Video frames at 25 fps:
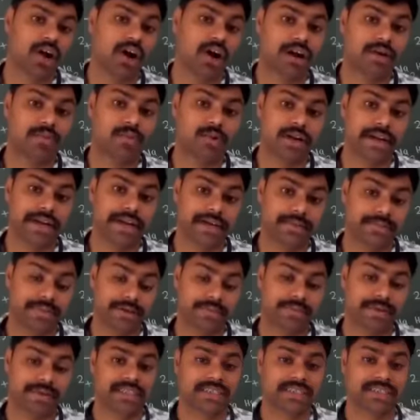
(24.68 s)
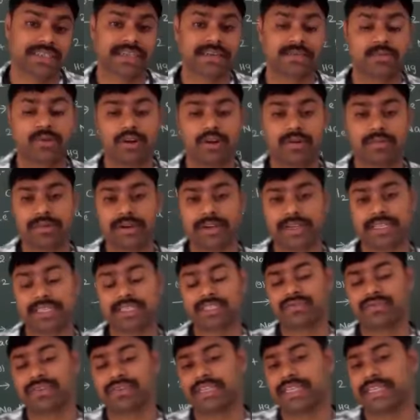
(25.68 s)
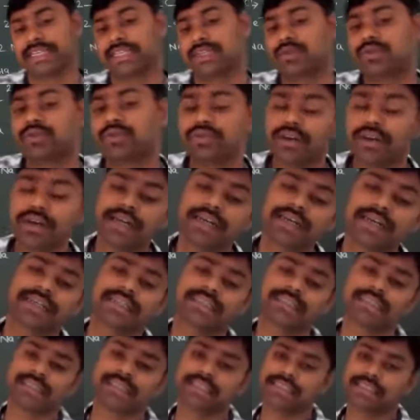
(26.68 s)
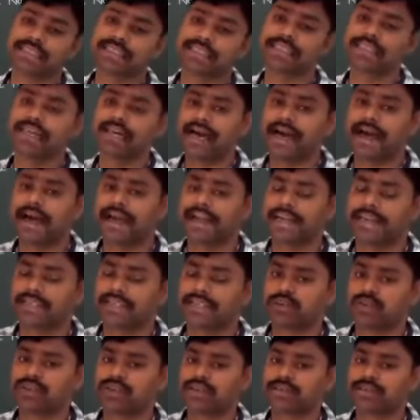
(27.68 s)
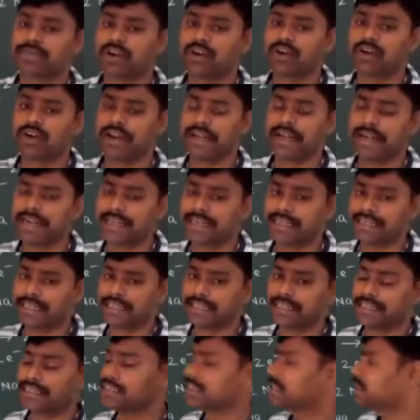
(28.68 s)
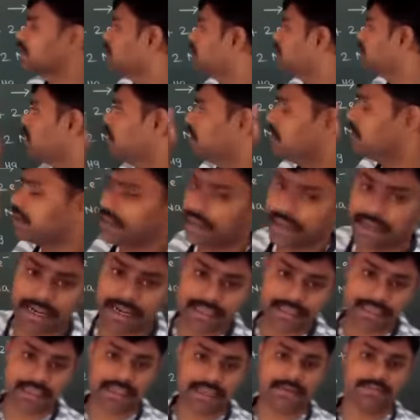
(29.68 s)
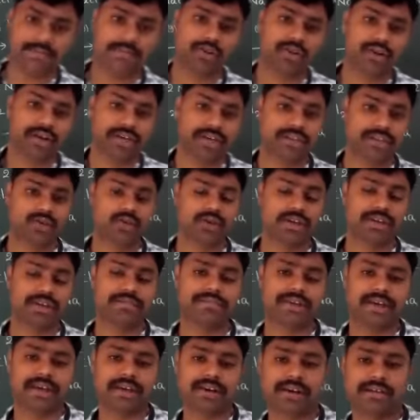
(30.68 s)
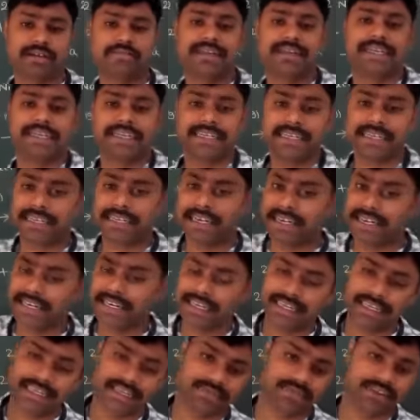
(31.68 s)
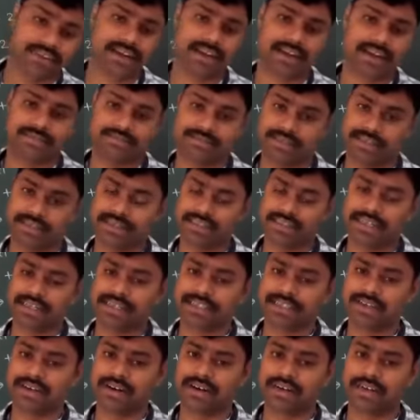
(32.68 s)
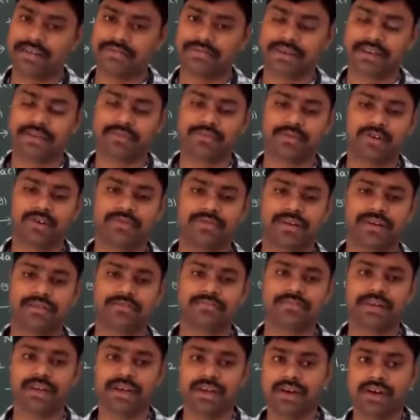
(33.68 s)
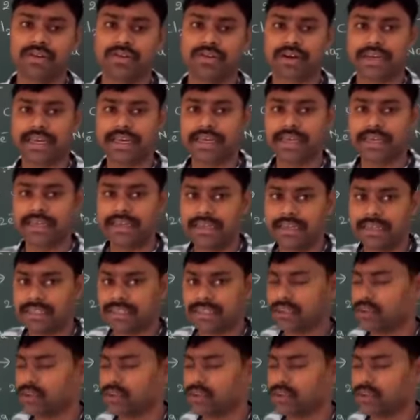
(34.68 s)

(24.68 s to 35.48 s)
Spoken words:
carbonate preparation and properties we need to discuss, and sodium chloride and another important sodium bicarbonate internally it will comes. That's not a big problem. Okay,